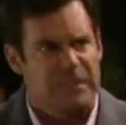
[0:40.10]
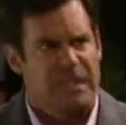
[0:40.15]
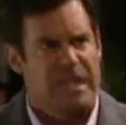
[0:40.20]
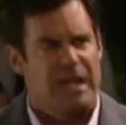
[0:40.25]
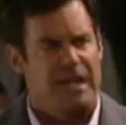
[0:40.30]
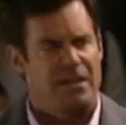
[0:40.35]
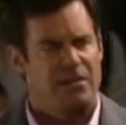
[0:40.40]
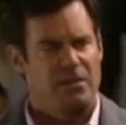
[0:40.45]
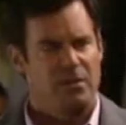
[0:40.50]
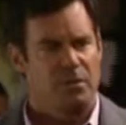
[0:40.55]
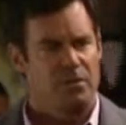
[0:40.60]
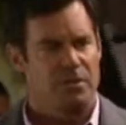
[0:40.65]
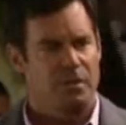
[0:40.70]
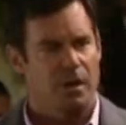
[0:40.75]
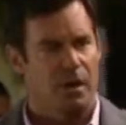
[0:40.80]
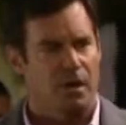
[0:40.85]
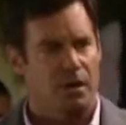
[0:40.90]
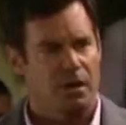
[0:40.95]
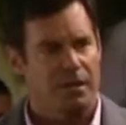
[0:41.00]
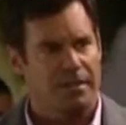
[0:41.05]
And induce a
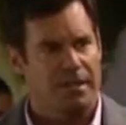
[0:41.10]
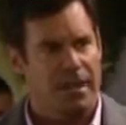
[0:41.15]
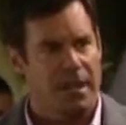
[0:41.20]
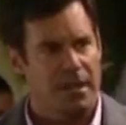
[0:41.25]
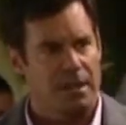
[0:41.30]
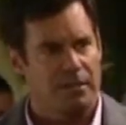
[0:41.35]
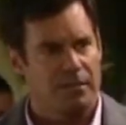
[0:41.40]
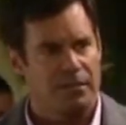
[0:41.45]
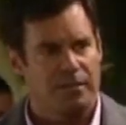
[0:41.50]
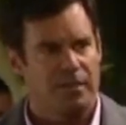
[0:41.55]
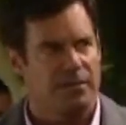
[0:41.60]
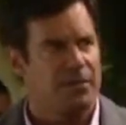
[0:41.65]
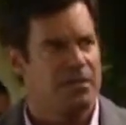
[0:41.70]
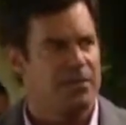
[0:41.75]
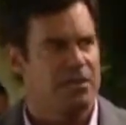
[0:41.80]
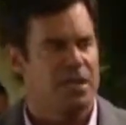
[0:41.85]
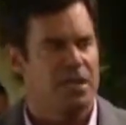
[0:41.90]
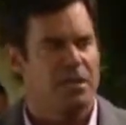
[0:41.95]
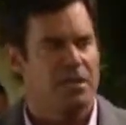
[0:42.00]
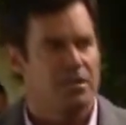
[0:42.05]
heart attack? There's nothing
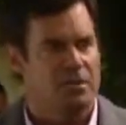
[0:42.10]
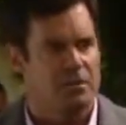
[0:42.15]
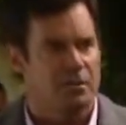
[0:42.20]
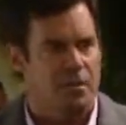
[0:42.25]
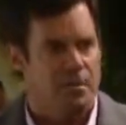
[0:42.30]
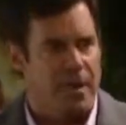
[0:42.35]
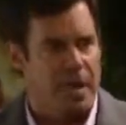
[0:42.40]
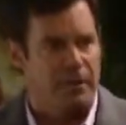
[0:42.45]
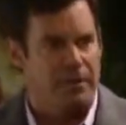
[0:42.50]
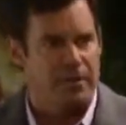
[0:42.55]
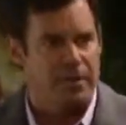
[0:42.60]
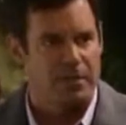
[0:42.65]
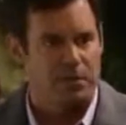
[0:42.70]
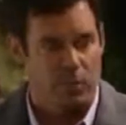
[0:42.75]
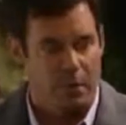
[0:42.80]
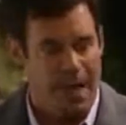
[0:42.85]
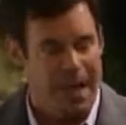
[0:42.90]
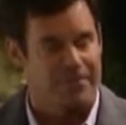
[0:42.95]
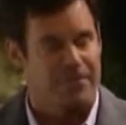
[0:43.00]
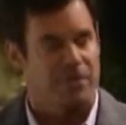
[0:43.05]
she can do about
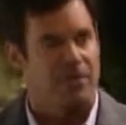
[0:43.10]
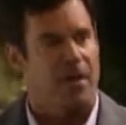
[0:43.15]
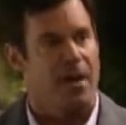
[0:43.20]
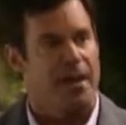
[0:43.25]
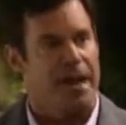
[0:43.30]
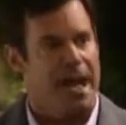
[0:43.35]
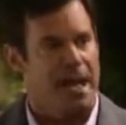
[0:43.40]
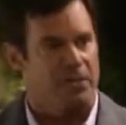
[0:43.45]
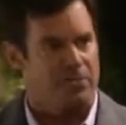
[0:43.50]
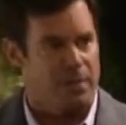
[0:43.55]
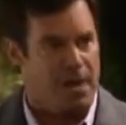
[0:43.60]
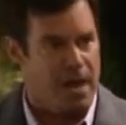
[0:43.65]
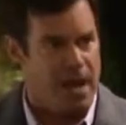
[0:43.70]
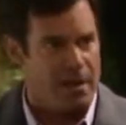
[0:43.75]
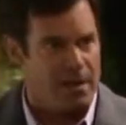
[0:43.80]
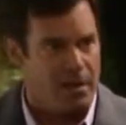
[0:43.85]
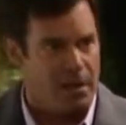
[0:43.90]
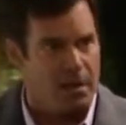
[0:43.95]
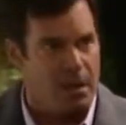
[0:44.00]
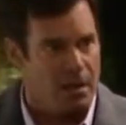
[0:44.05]
this. We have to find
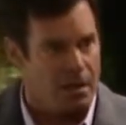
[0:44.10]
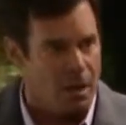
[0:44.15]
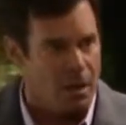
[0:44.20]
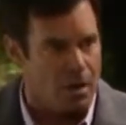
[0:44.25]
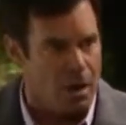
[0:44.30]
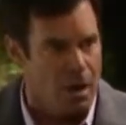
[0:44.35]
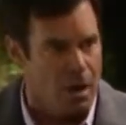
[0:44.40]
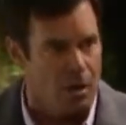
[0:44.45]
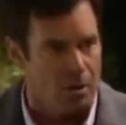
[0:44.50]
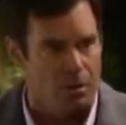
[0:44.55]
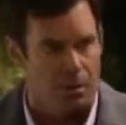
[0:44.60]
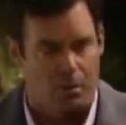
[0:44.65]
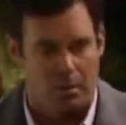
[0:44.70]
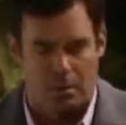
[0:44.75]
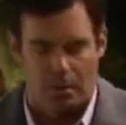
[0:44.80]
Adriana on our own.